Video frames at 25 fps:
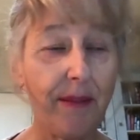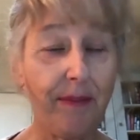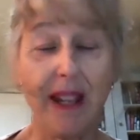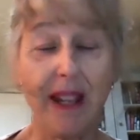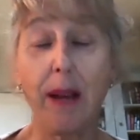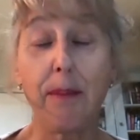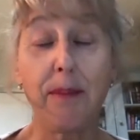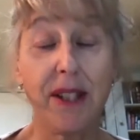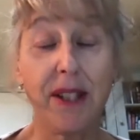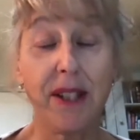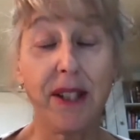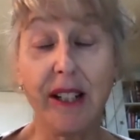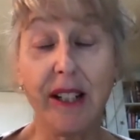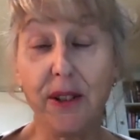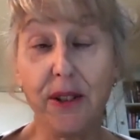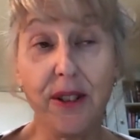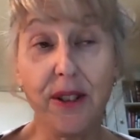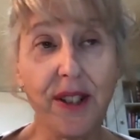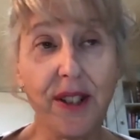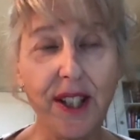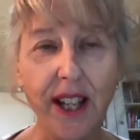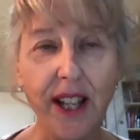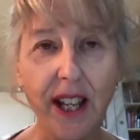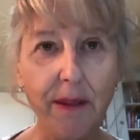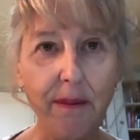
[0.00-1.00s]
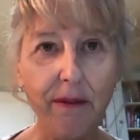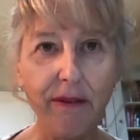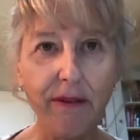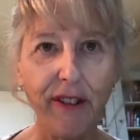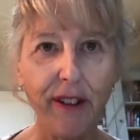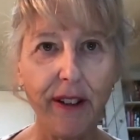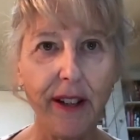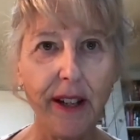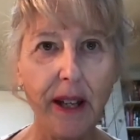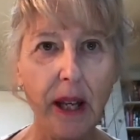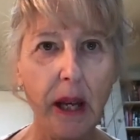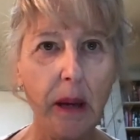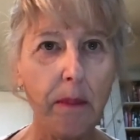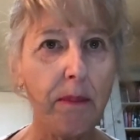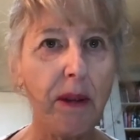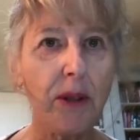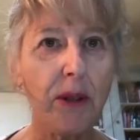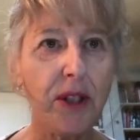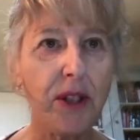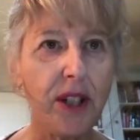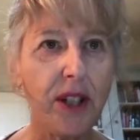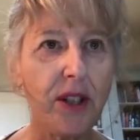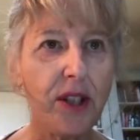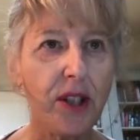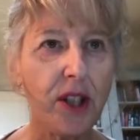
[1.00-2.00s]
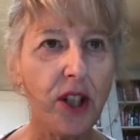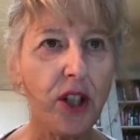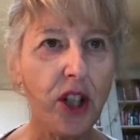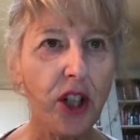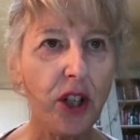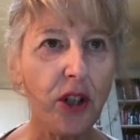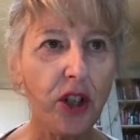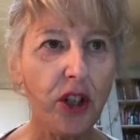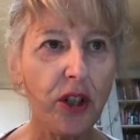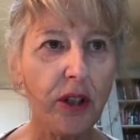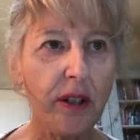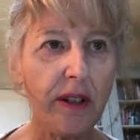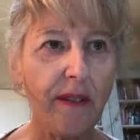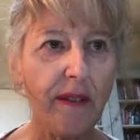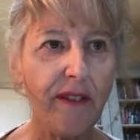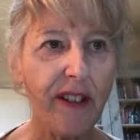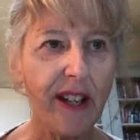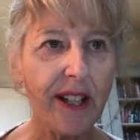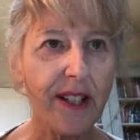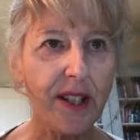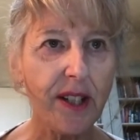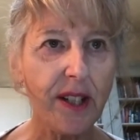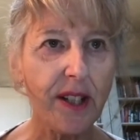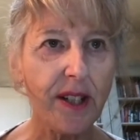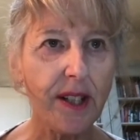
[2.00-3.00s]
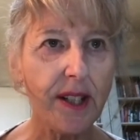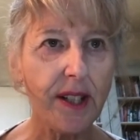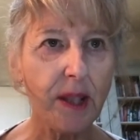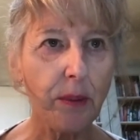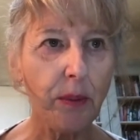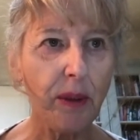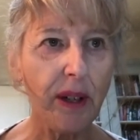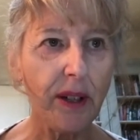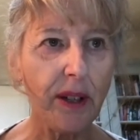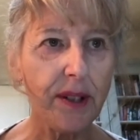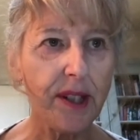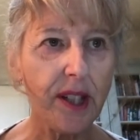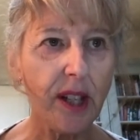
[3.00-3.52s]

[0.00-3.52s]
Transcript: absolutely the same for most institutional investors as well.